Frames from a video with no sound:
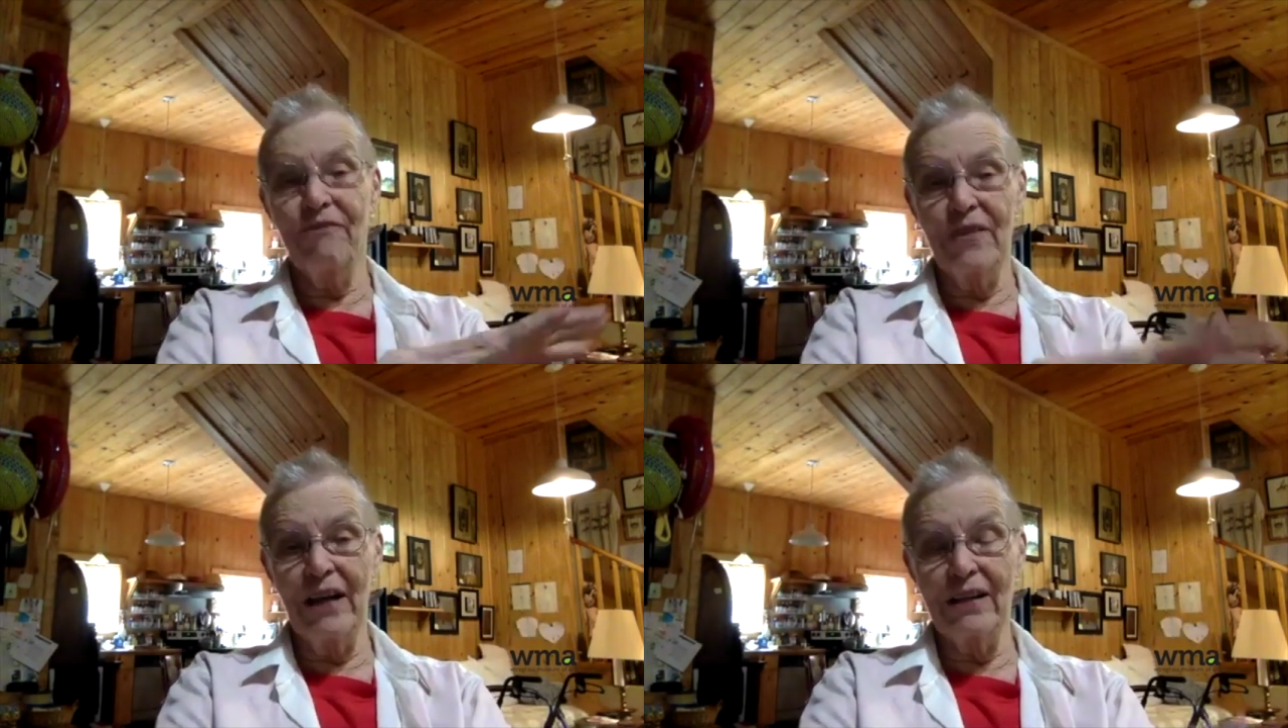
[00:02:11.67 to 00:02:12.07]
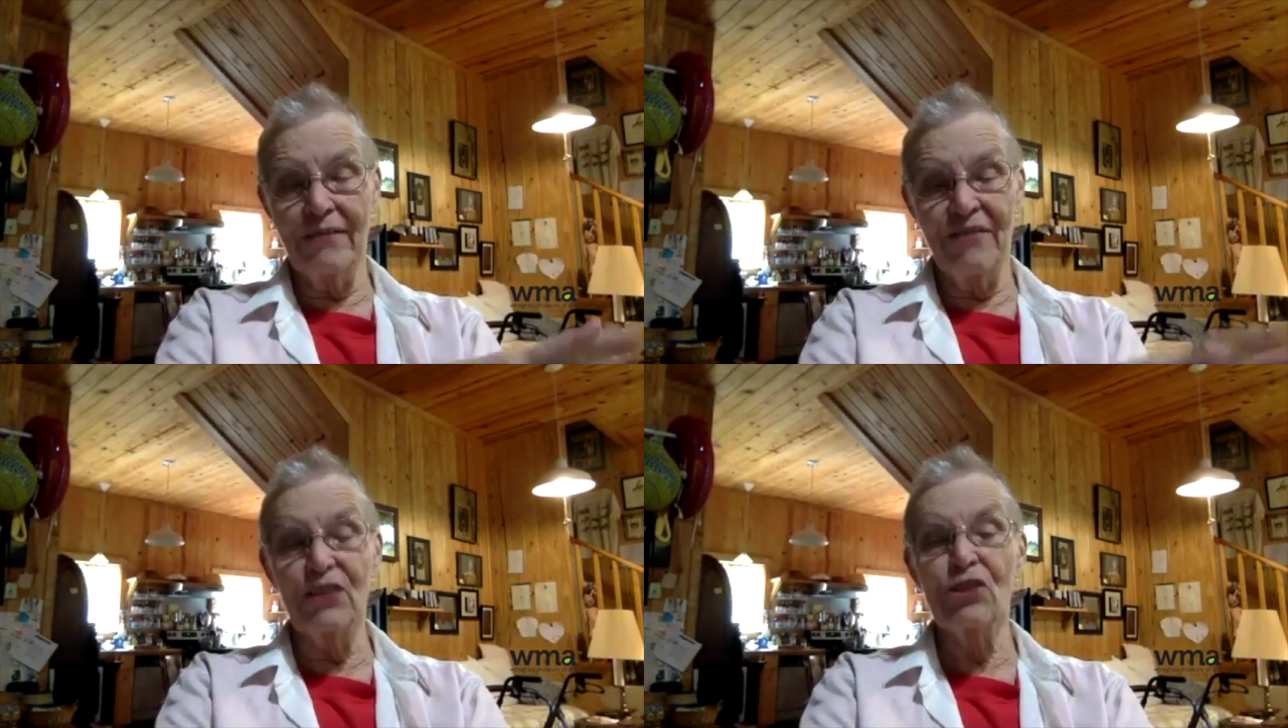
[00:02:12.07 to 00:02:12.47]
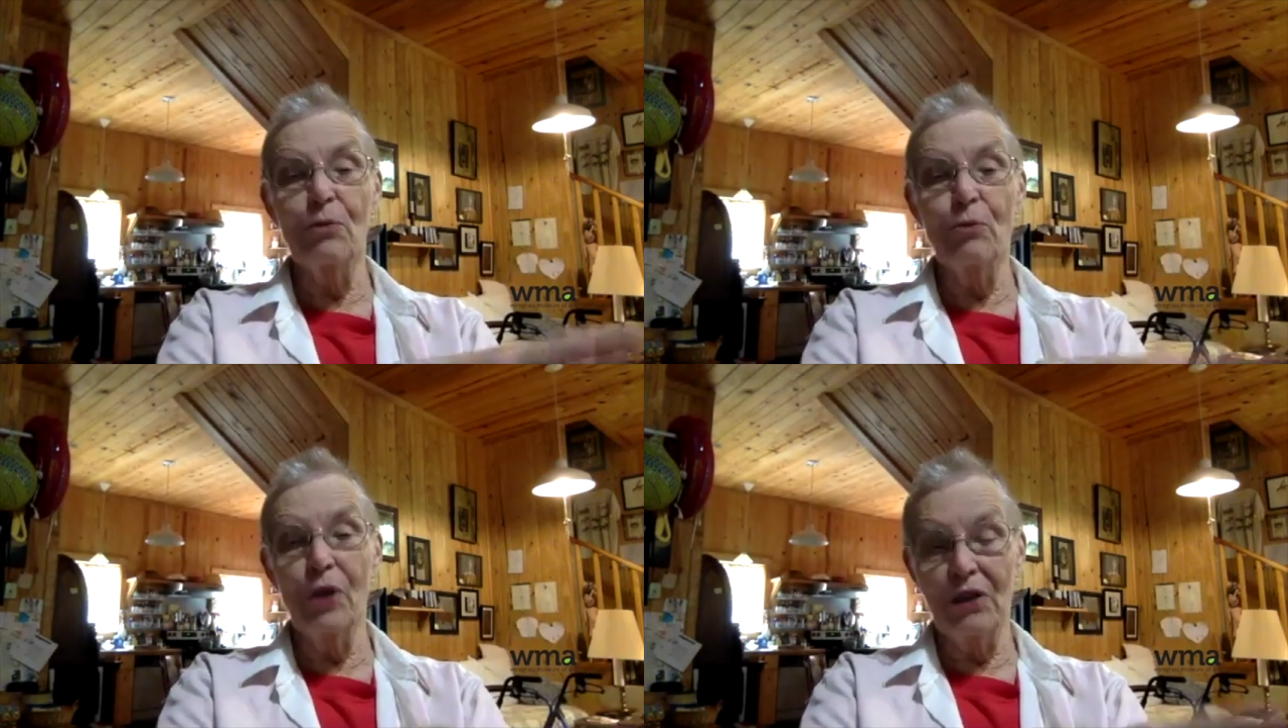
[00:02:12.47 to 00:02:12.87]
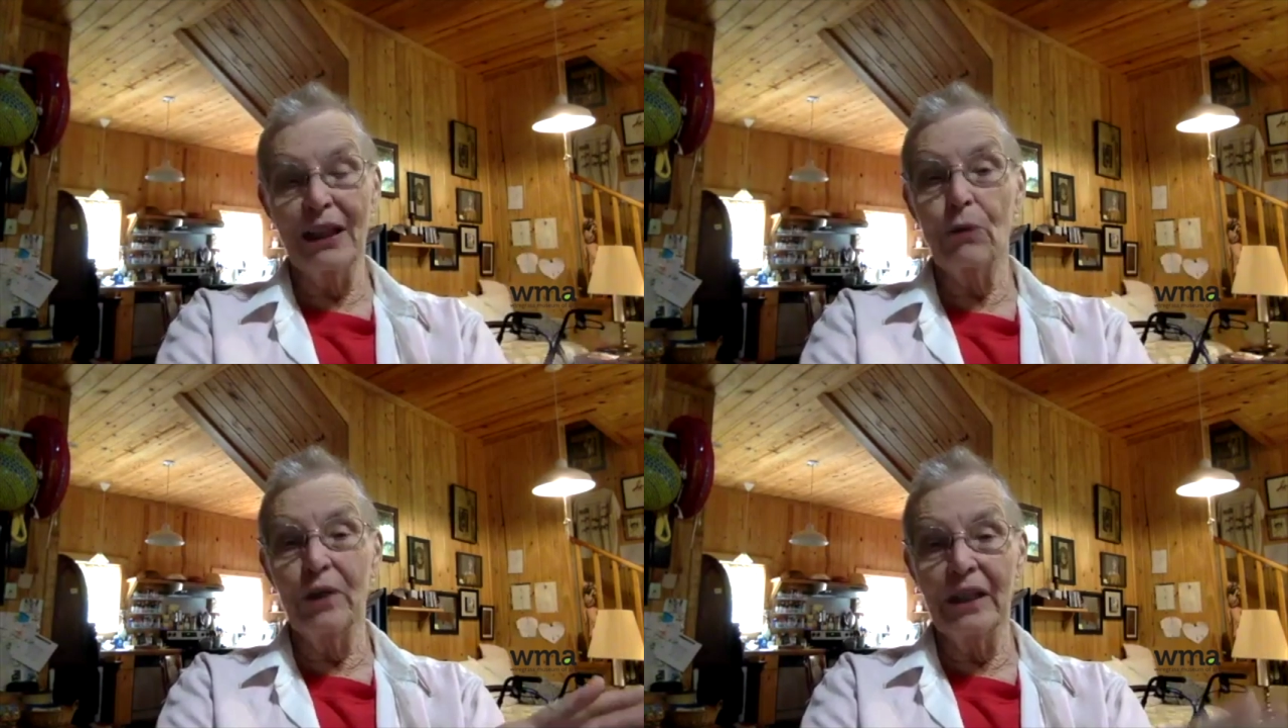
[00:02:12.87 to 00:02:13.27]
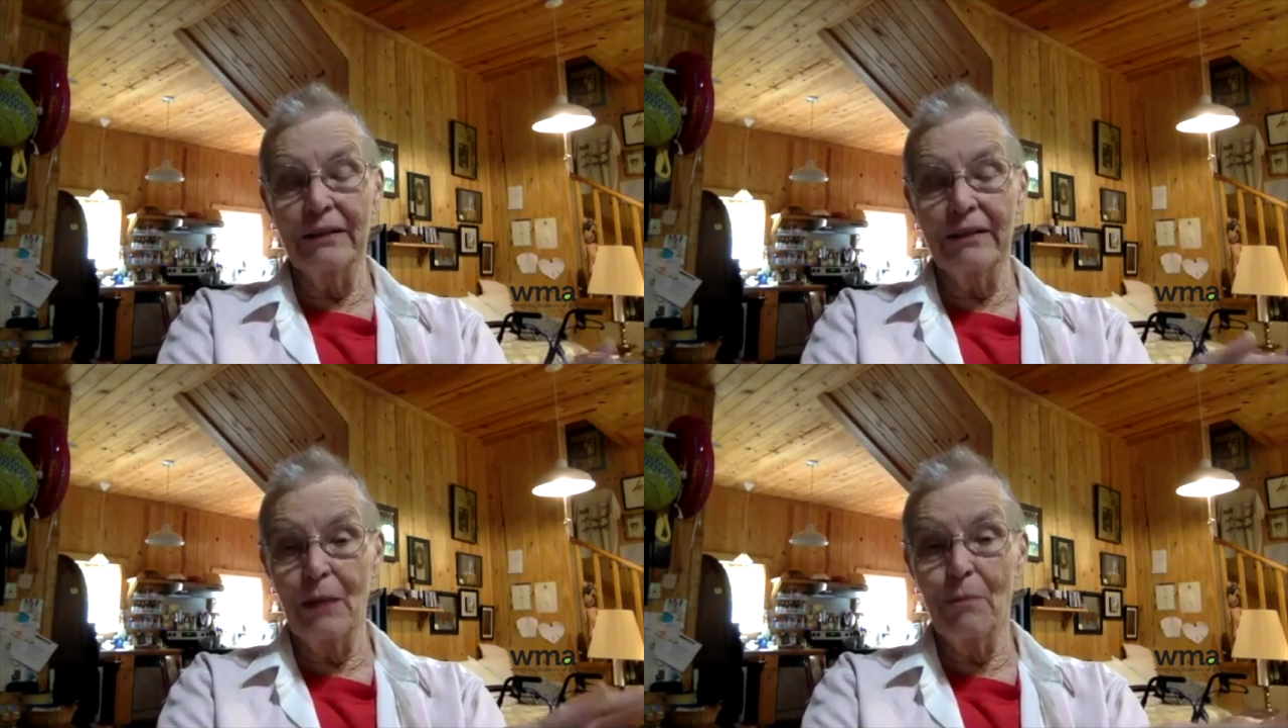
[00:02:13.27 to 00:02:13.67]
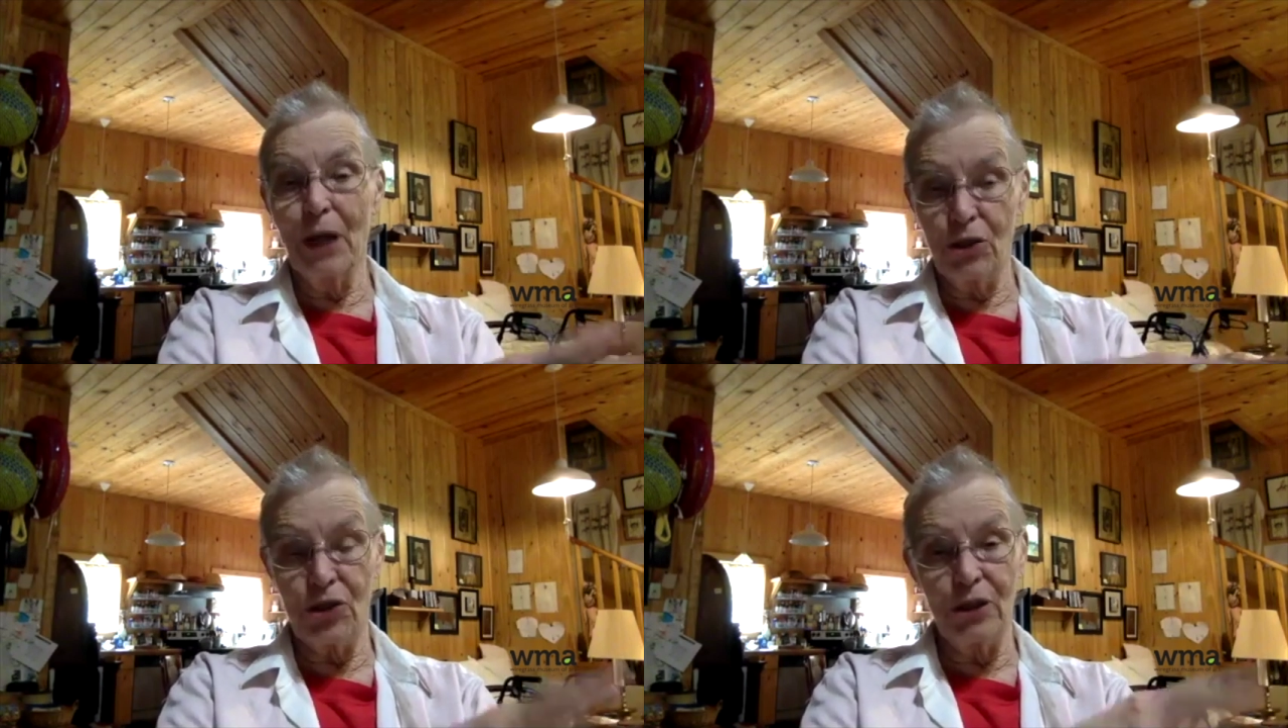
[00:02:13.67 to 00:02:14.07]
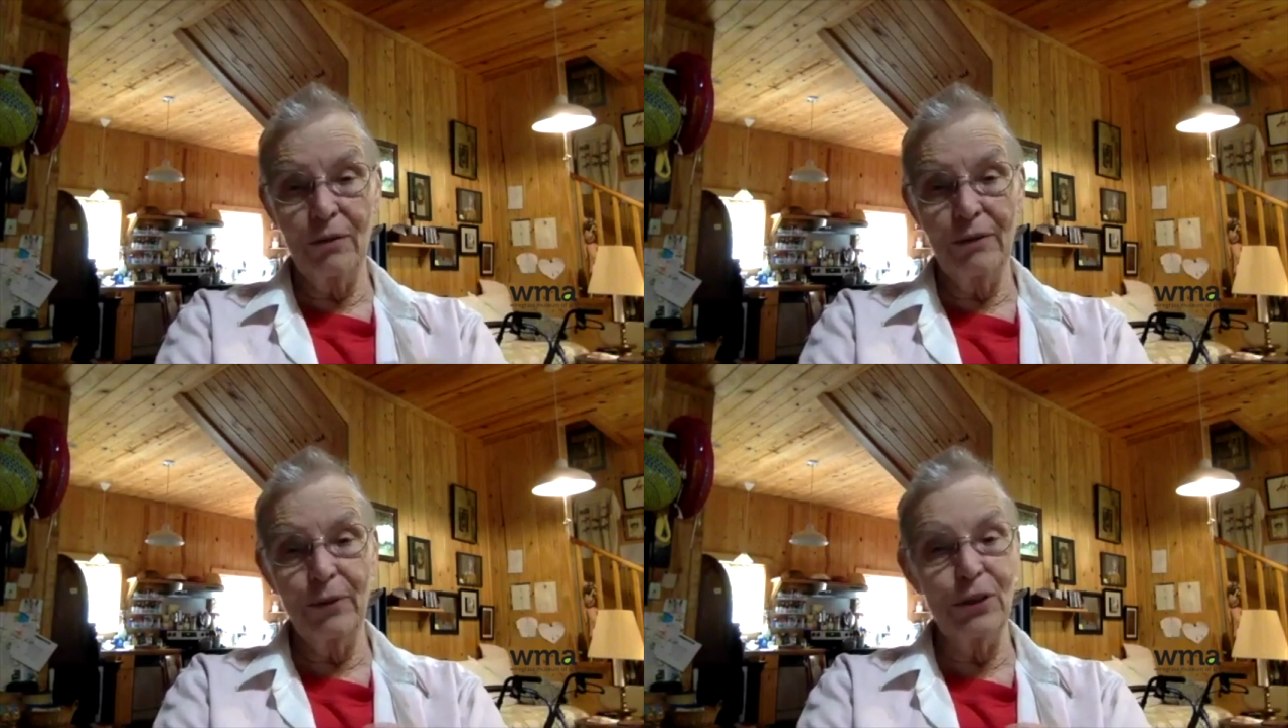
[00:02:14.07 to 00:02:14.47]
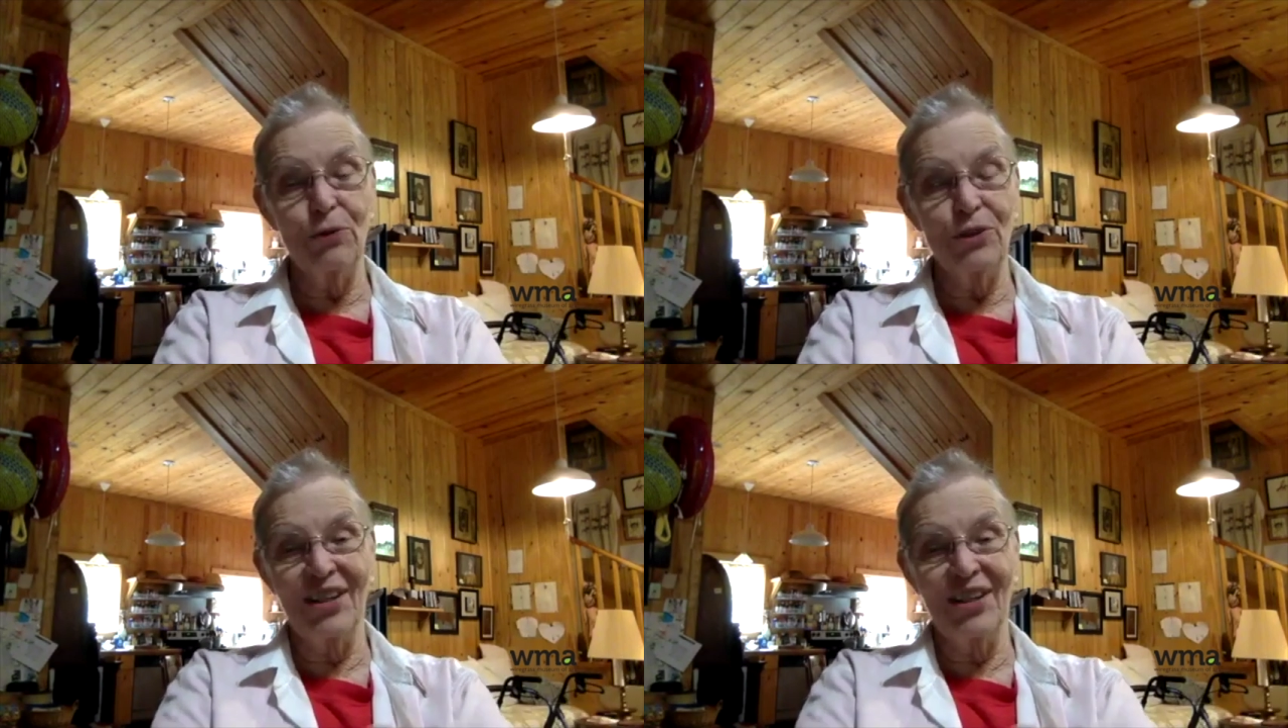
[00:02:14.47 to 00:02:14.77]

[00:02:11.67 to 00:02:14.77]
I fixed them with liquid emulsion, which was